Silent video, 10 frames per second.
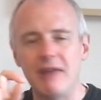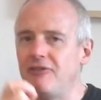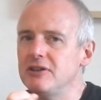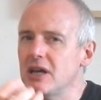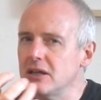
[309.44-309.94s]
It
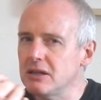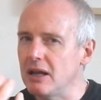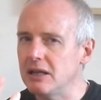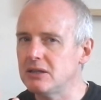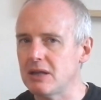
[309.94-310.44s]
feels like a
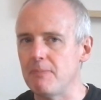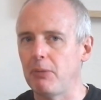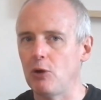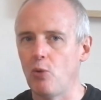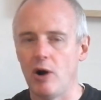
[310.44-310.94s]
slightly
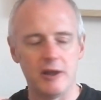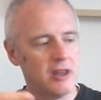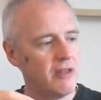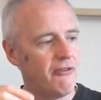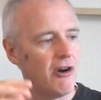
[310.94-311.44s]
simpler wine
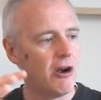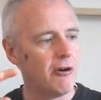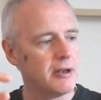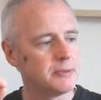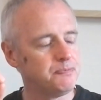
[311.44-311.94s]
than the
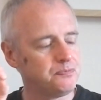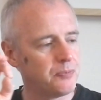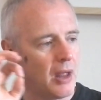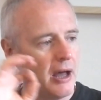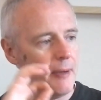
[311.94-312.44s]
Frares,
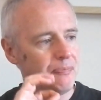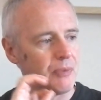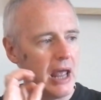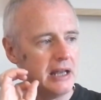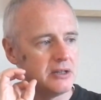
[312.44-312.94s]

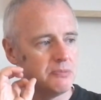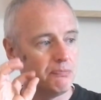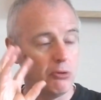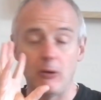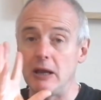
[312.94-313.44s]

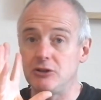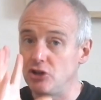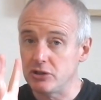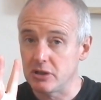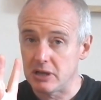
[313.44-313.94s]
It's
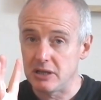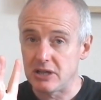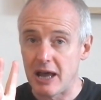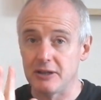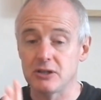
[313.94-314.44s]
just as
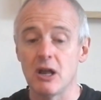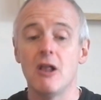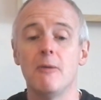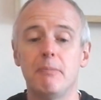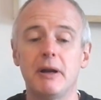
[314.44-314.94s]

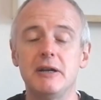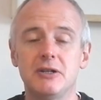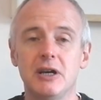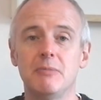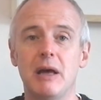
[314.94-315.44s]
intense, but
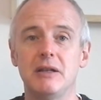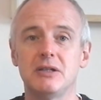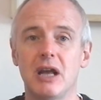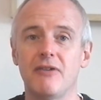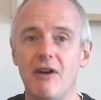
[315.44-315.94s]

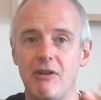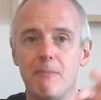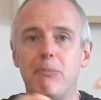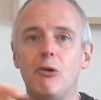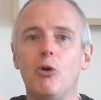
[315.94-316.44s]
instead of
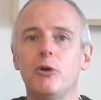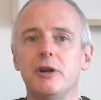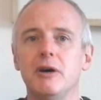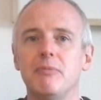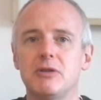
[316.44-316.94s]
having
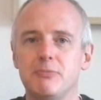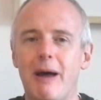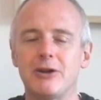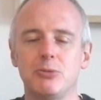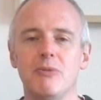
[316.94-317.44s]
broader
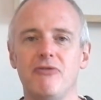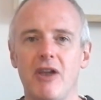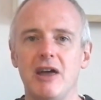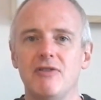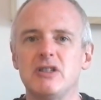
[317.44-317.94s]
spectrum of
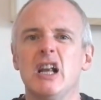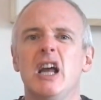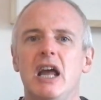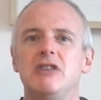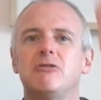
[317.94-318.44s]
flavours,
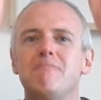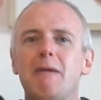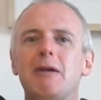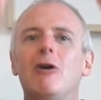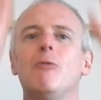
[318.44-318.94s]
it's
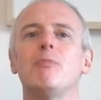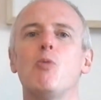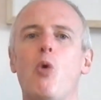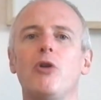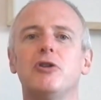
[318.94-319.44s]
maybe got
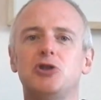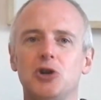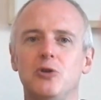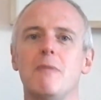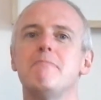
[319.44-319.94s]
one or
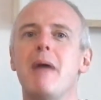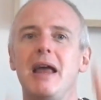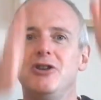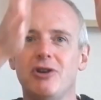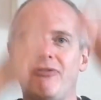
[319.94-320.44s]
two
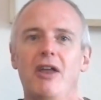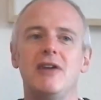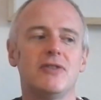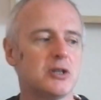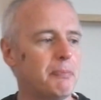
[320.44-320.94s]
major
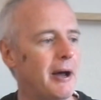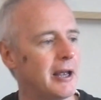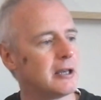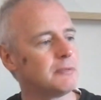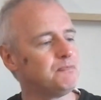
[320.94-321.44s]
flavour
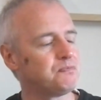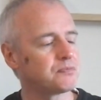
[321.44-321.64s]
spikes,